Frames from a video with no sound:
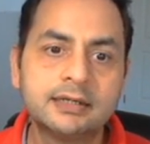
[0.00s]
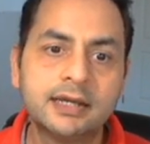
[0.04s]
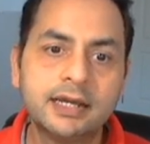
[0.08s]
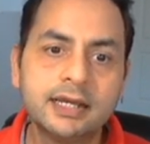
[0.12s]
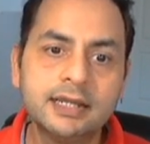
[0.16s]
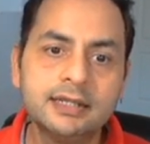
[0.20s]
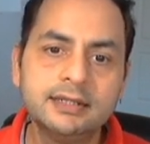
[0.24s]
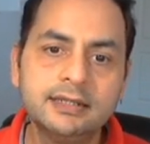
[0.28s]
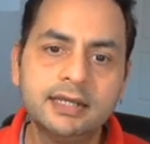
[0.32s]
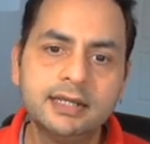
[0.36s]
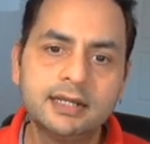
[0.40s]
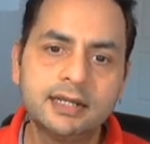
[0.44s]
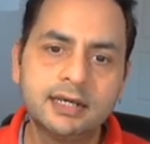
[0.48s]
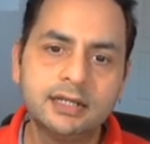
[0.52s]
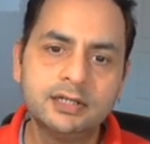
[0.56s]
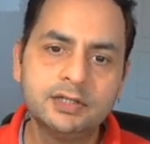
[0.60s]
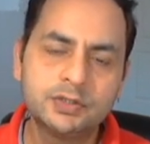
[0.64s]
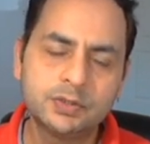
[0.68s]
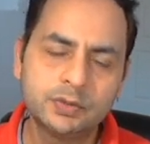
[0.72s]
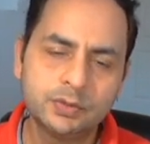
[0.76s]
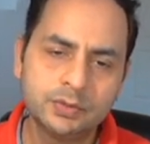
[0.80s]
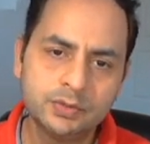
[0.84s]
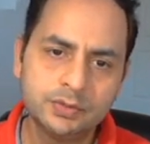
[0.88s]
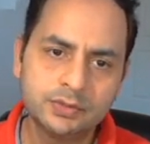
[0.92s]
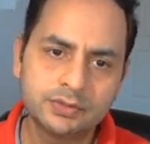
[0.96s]
And then I'll
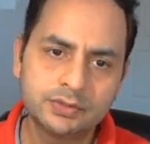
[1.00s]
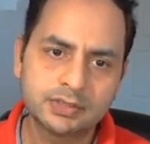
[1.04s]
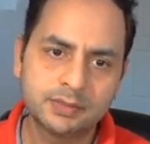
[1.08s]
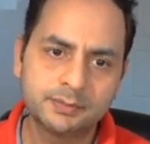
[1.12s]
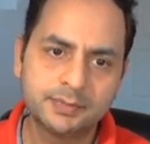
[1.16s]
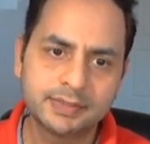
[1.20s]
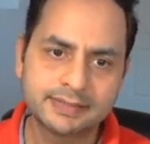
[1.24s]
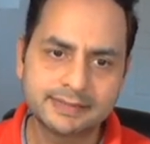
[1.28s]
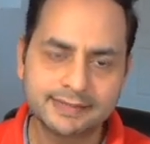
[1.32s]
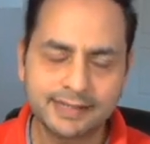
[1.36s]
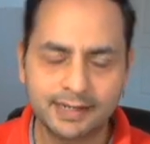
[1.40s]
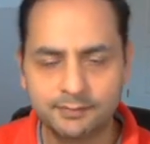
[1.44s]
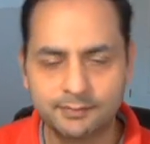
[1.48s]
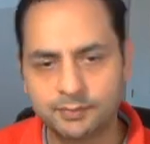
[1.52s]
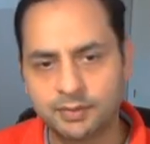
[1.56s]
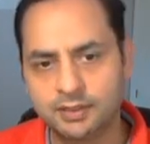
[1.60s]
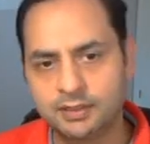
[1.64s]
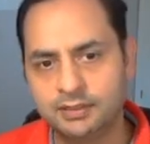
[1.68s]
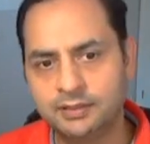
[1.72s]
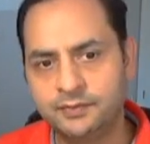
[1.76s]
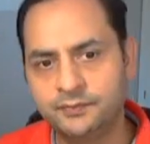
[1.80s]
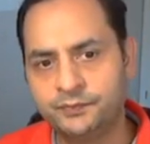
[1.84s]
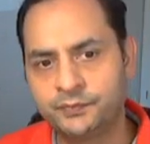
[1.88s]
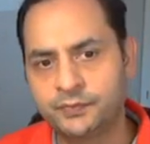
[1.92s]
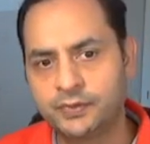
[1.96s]
show you some
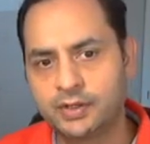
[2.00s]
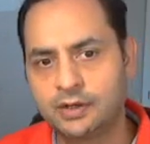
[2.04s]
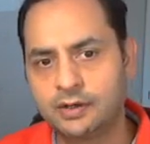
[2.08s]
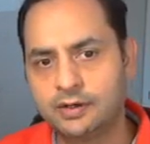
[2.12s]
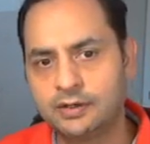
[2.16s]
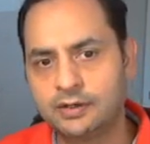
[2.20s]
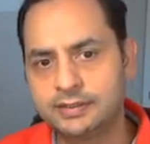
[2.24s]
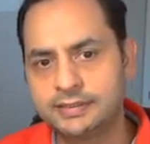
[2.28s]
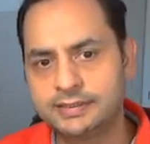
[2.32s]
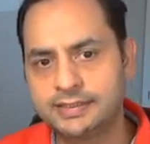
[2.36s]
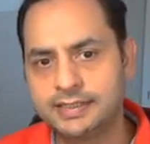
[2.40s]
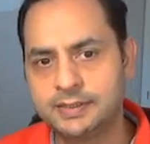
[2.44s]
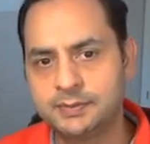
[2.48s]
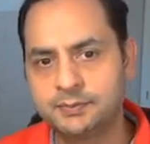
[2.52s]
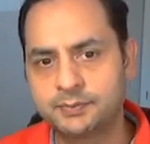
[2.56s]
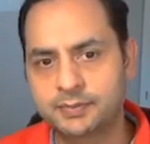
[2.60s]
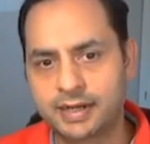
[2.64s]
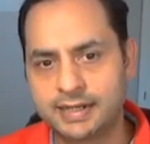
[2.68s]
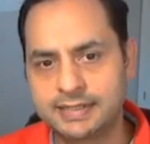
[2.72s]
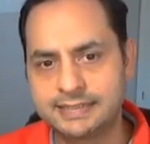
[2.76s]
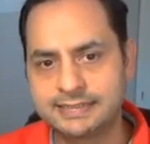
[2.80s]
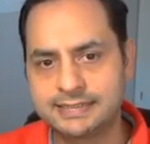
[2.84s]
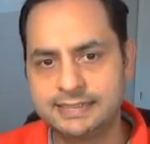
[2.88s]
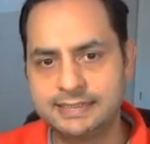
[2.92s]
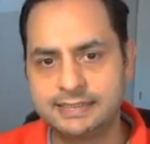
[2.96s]
example on the
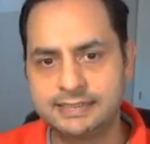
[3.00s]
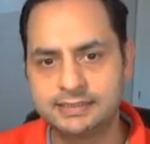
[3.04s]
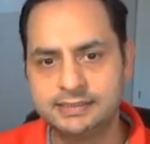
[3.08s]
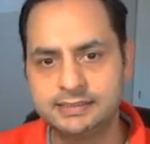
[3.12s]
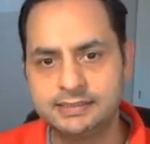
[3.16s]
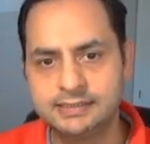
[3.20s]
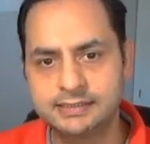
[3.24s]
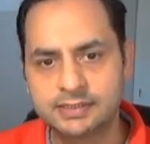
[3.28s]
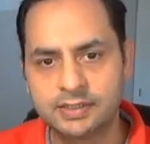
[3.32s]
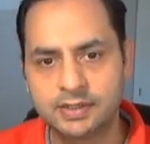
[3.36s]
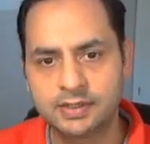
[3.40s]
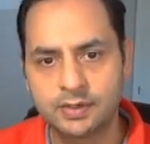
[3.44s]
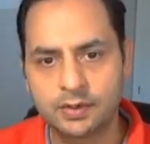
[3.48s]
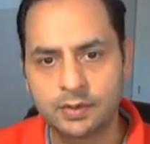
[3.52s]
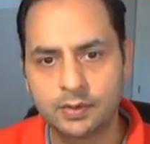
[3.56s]
price returns.